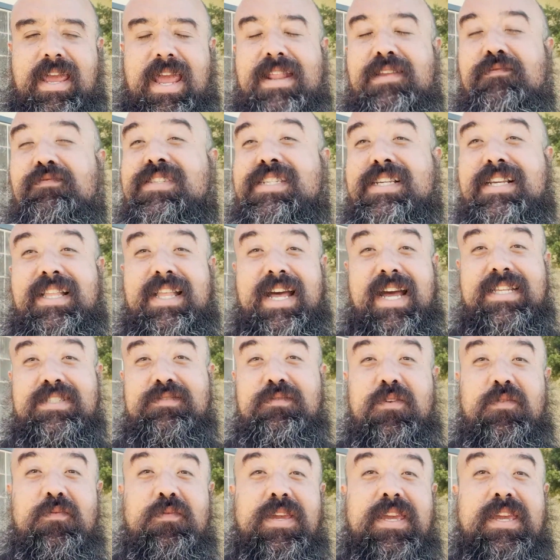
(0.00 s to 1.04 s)
and it was a class
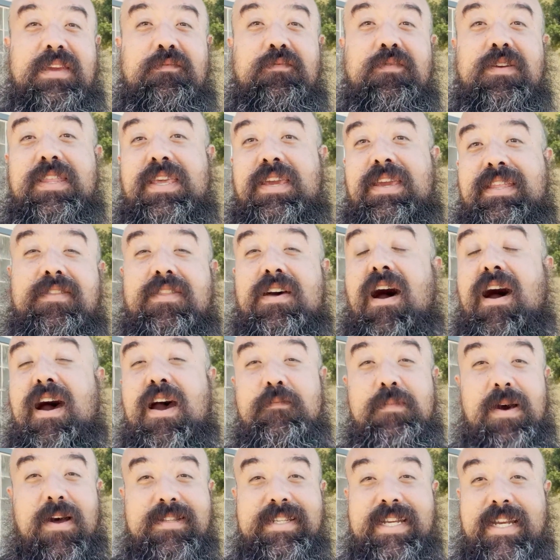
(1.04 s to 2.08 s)
where we really thought
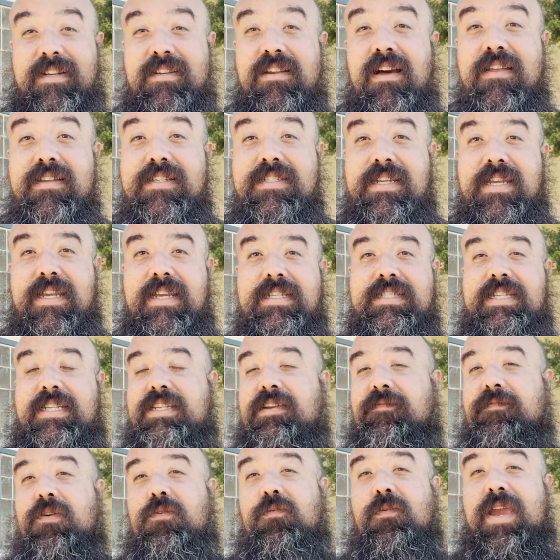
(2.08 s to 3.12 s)
about technologies in
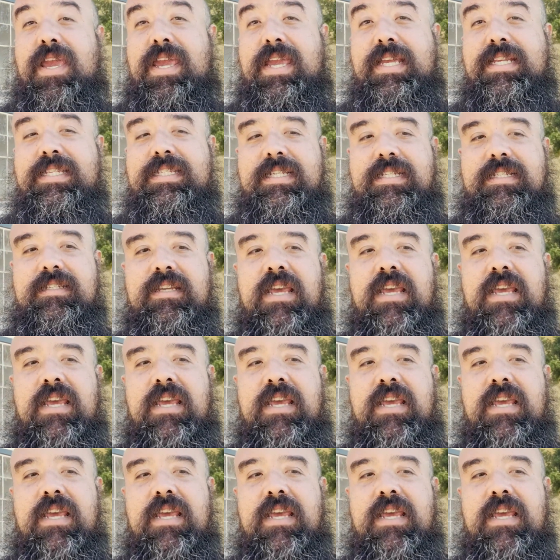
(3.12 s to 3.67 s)
different ways, and